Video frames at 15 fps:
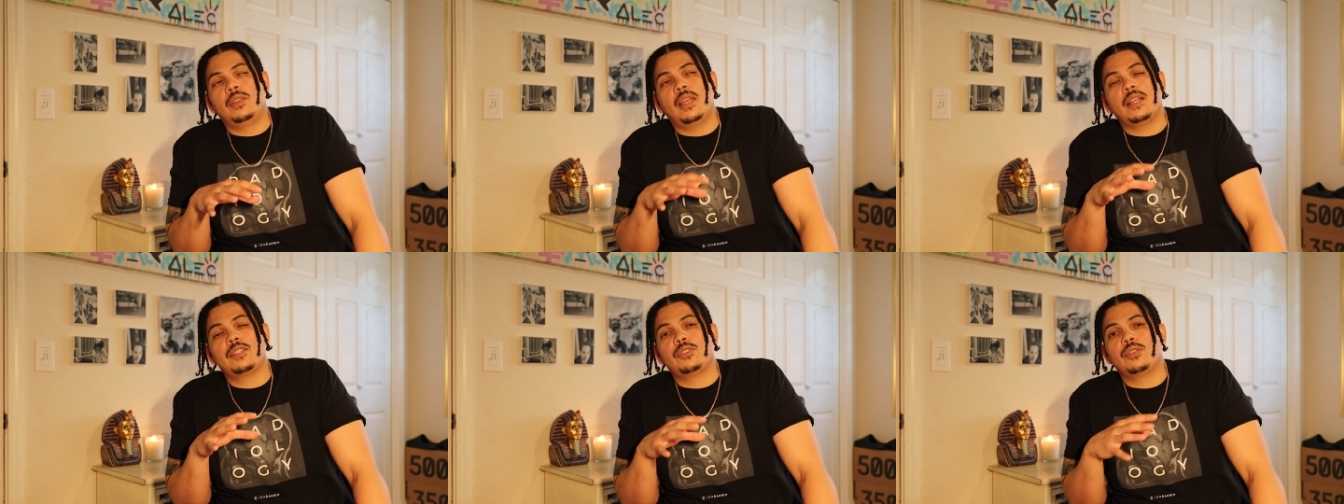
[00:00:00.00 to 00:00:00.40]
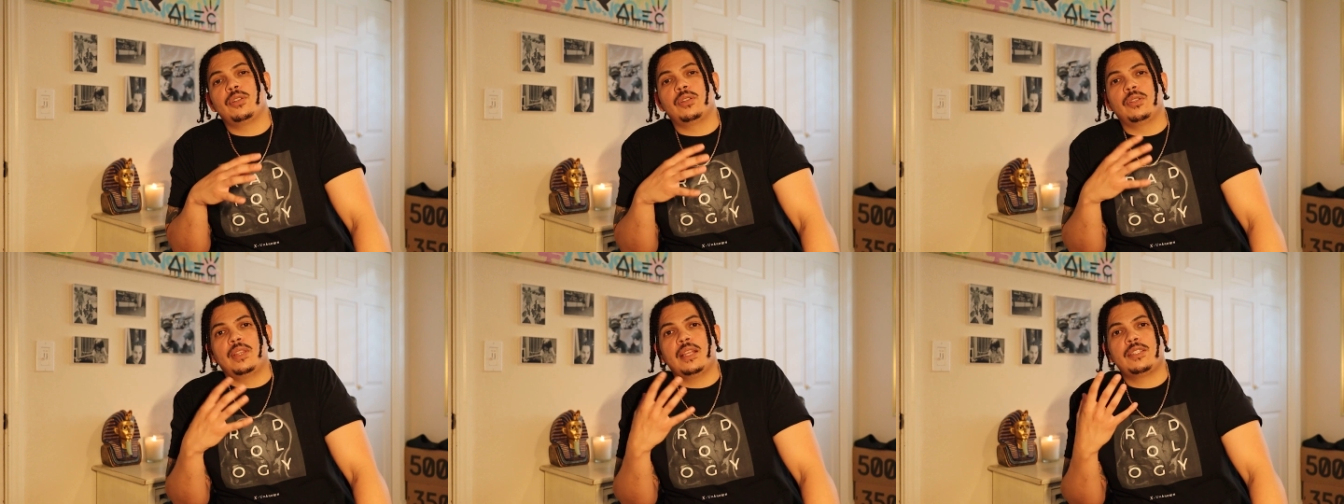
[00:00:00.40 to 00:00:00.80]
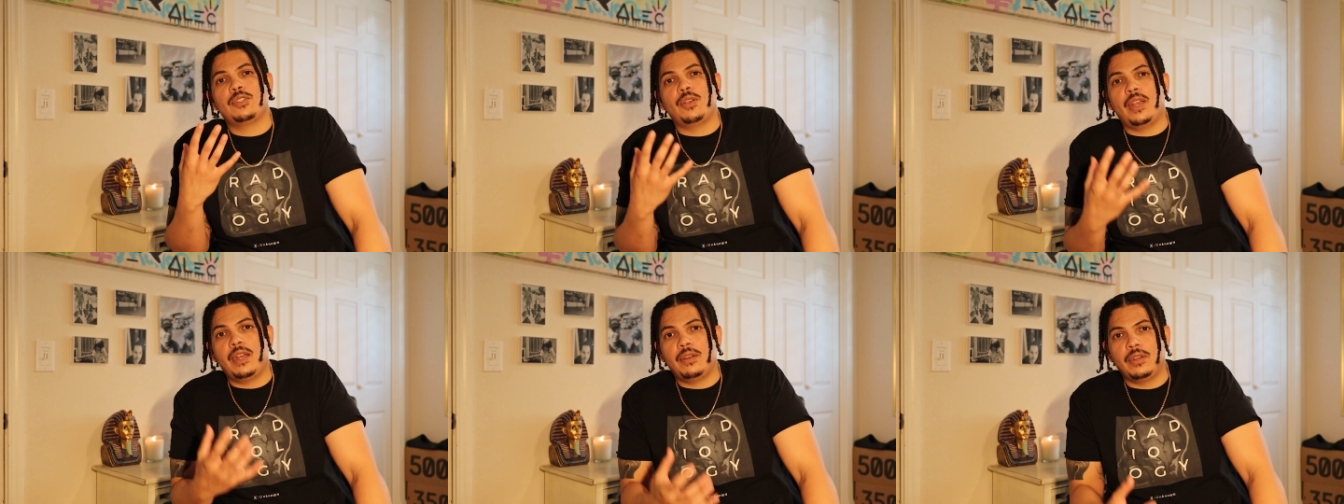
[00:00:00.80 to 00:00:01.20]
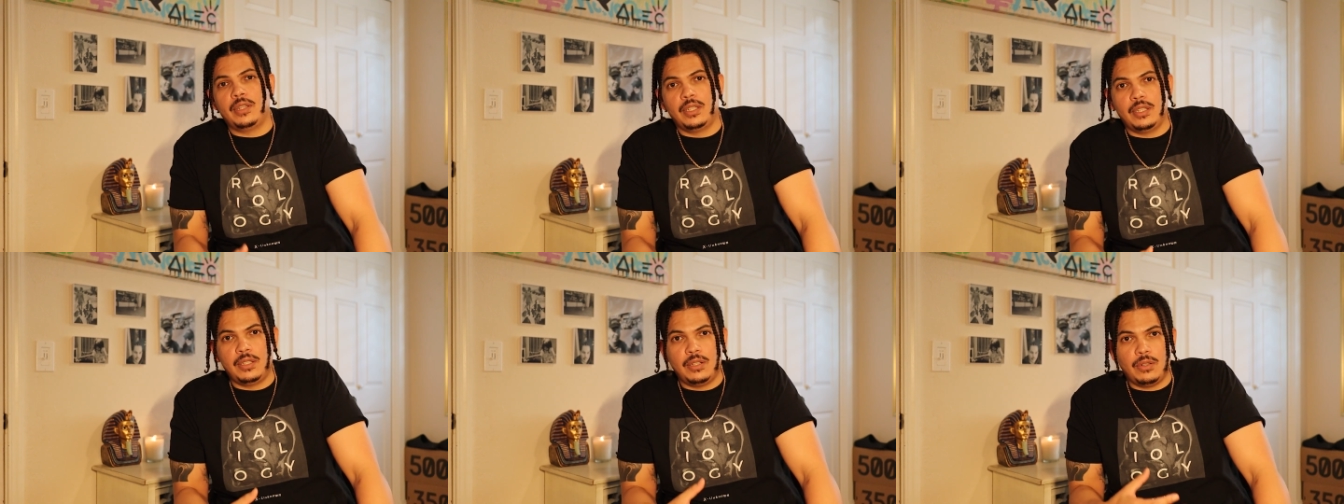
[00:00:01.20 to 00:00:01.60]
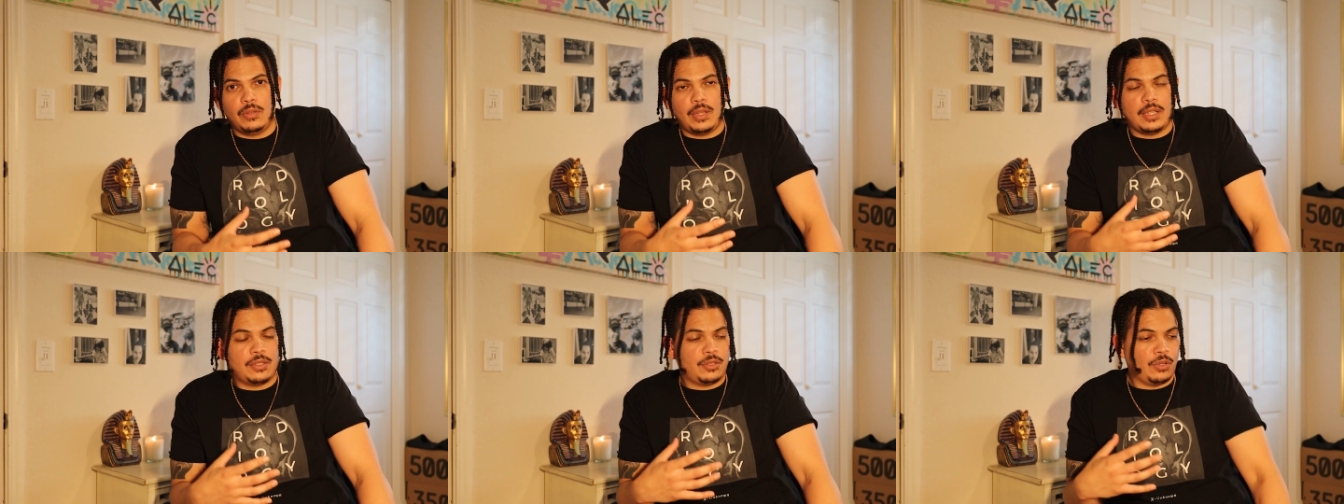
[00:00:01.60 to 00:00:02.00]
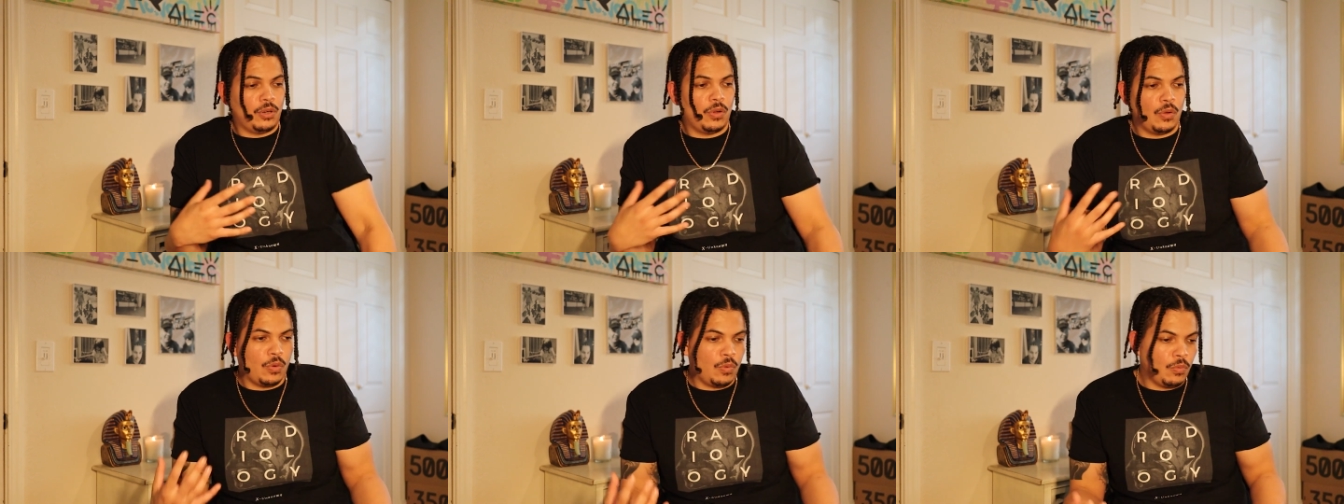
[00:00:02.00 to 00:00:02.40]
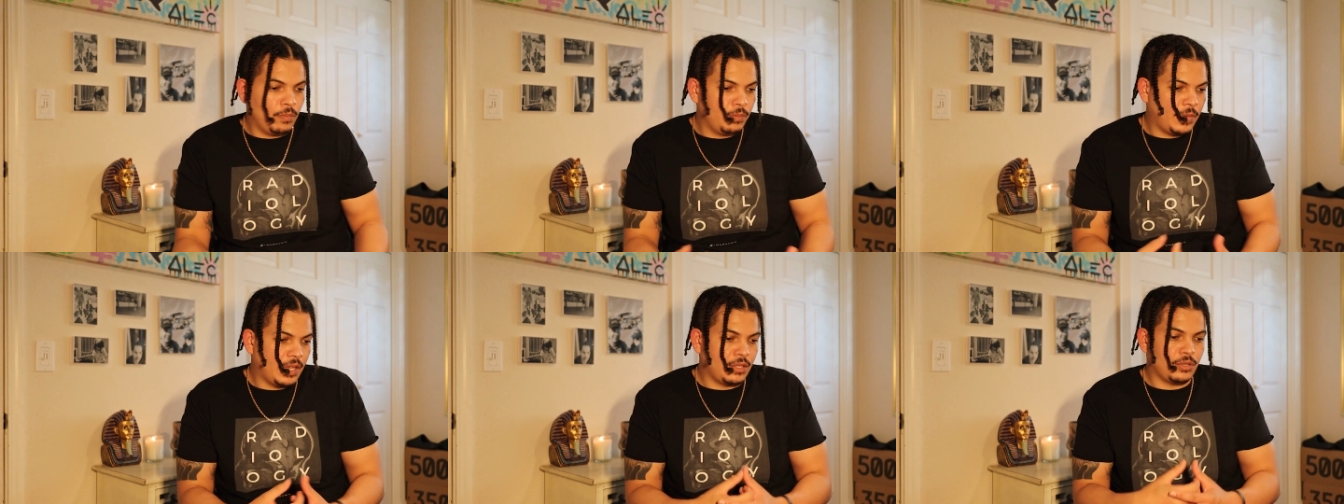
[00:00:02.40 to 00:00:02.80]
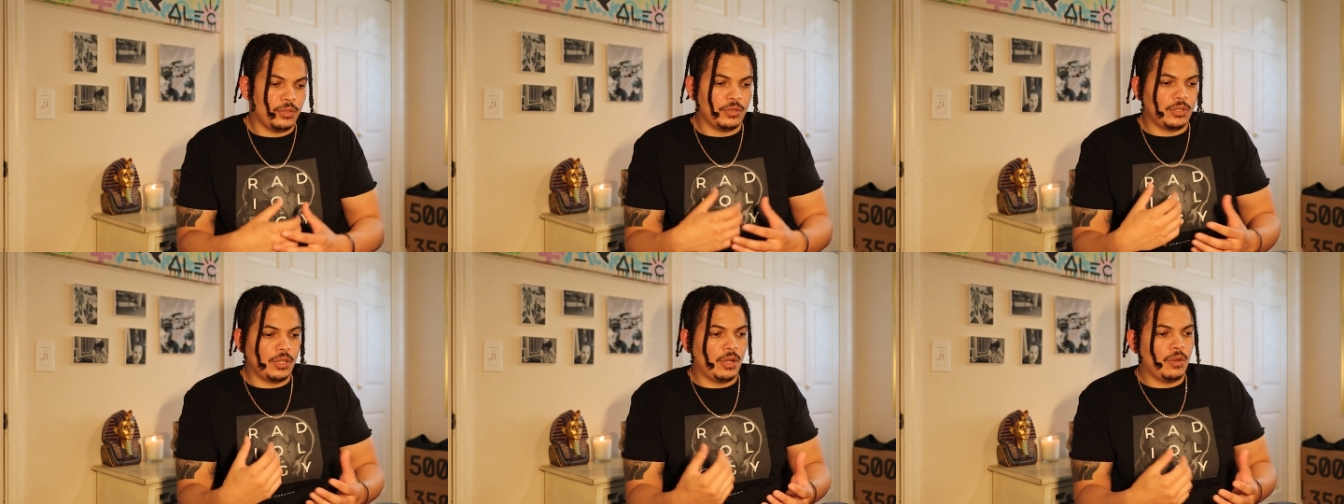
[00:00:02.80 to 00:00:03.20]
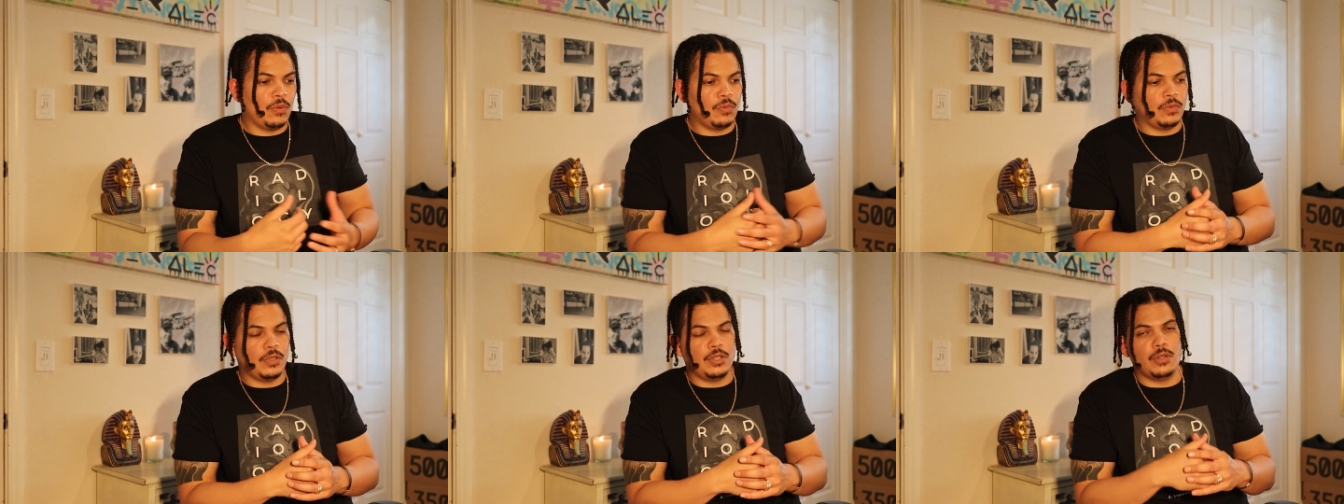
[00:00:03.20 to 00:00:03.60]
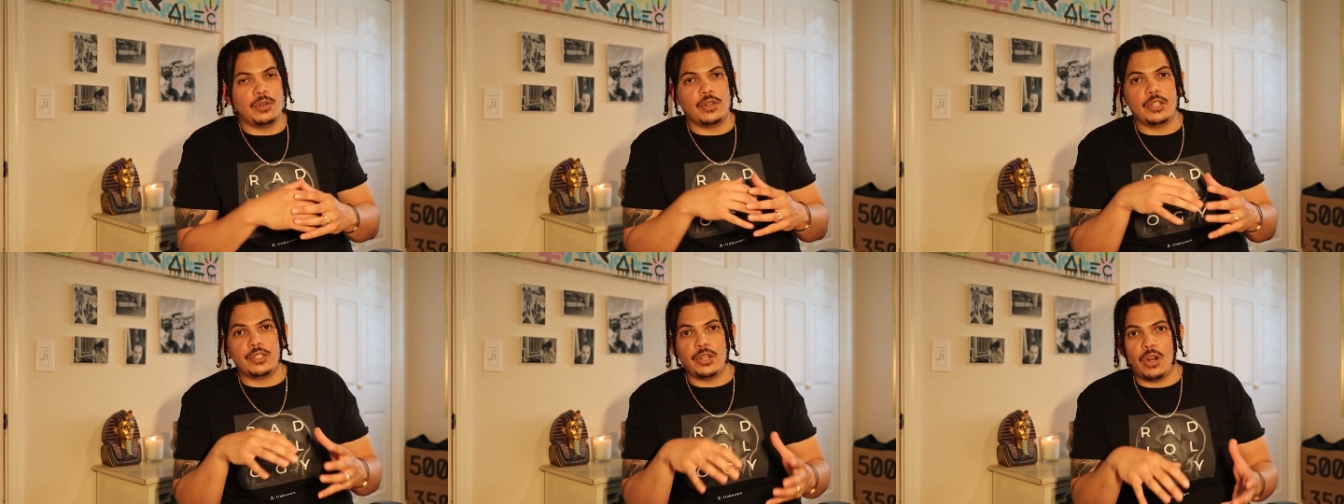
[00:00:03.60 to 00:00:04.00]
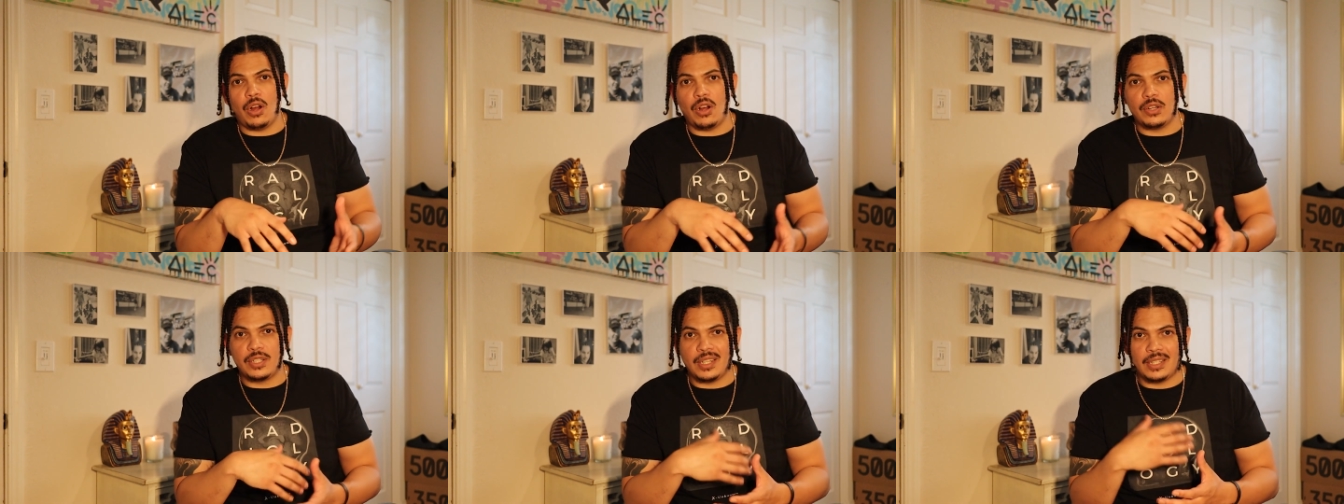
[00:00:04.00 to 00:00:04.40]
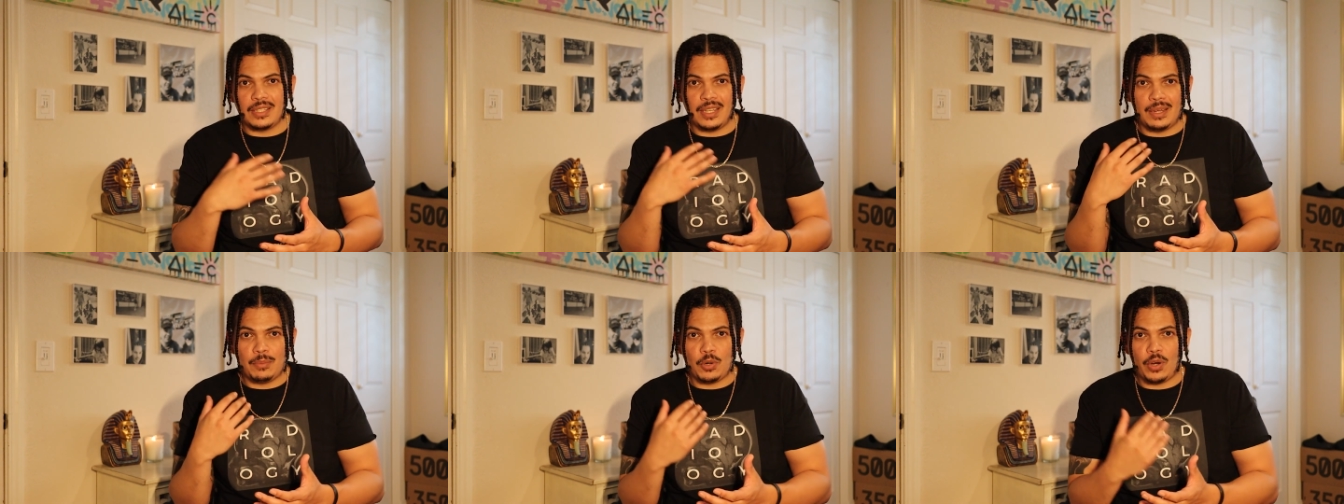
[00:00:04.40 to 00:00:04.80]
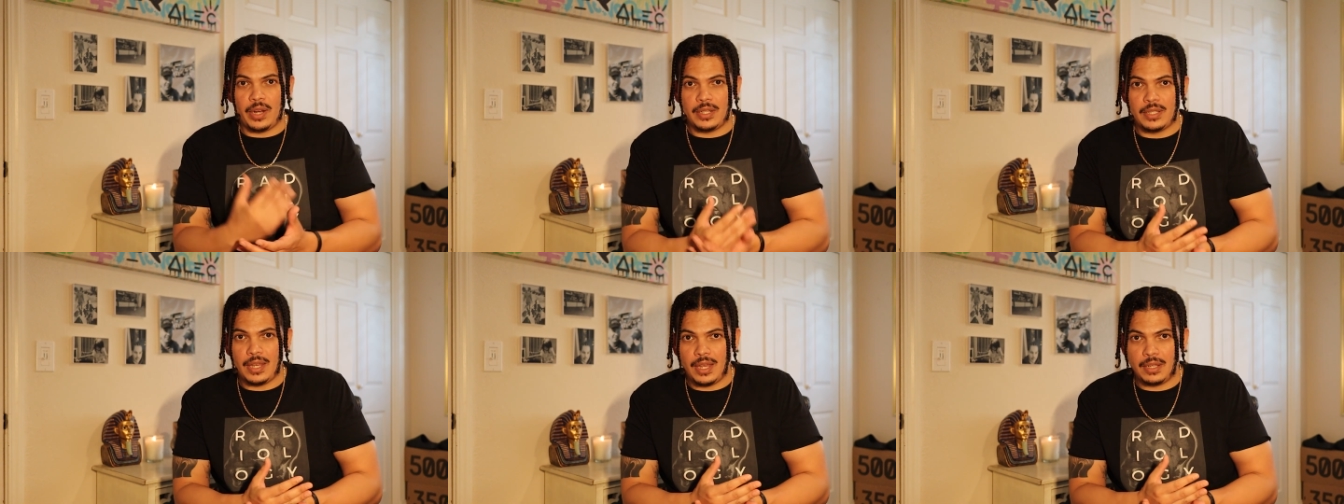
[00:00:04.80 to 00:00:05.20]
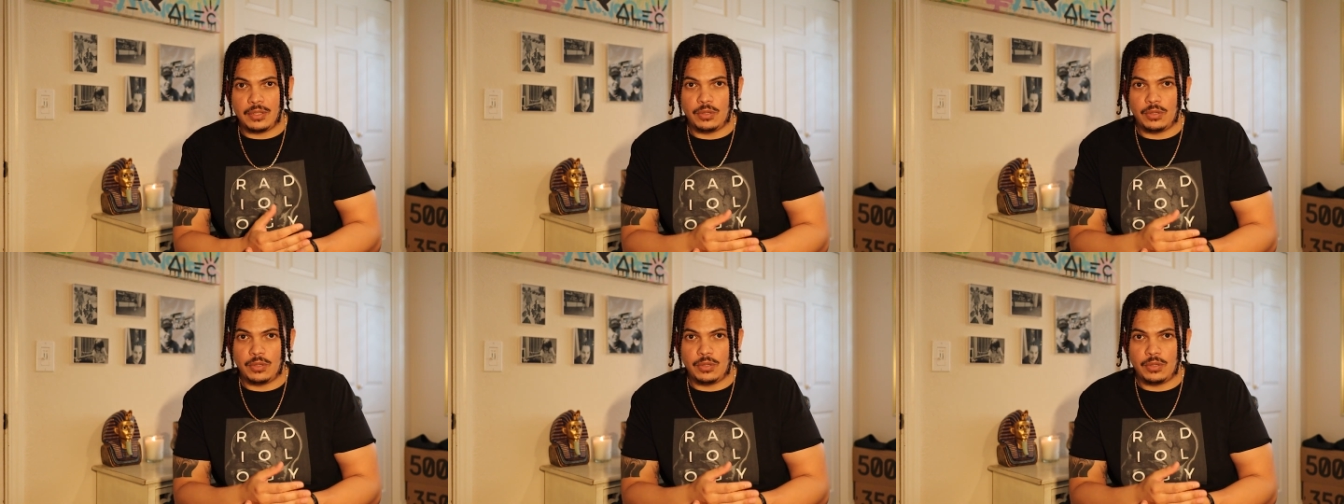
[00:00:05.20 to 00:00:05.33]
that's your area, you know, that's your home, that's your zone, you're in charge, that's the MRI tech.